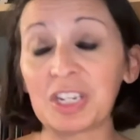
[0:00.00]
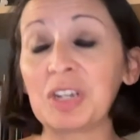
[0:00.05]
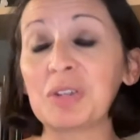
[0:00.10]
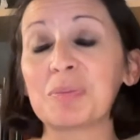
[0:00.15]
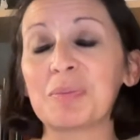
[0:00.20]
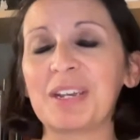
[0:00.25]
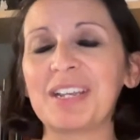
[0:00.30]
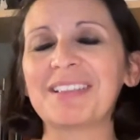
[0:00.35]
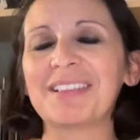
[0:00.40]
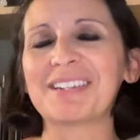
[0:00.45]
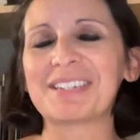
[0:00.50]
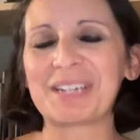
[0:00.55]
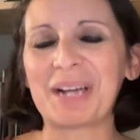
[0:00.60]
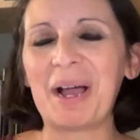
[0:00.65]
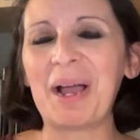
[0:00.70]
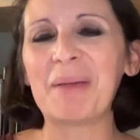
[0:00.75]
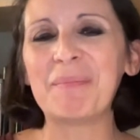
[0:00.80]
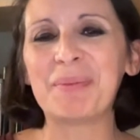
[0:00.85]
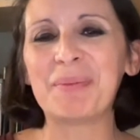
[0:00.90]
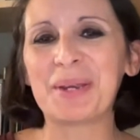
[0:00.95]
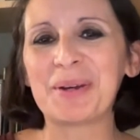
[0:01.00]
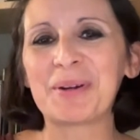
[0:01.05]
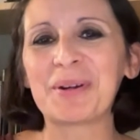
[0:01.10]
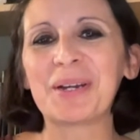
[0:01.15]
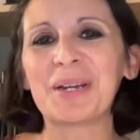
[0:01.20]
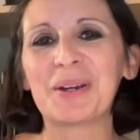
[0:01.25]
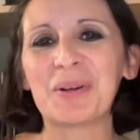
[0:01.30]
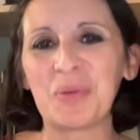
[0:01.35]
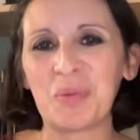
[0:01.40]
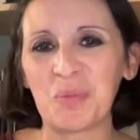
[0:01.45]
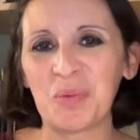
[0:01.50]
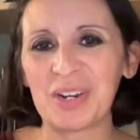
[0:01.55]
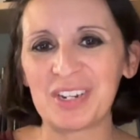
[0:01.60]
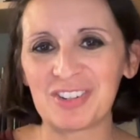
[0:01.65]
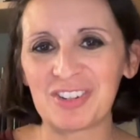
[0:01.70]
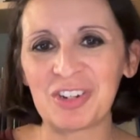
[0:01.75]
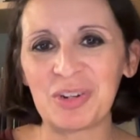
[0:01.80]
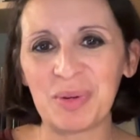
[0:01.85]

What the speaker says: in the time period in which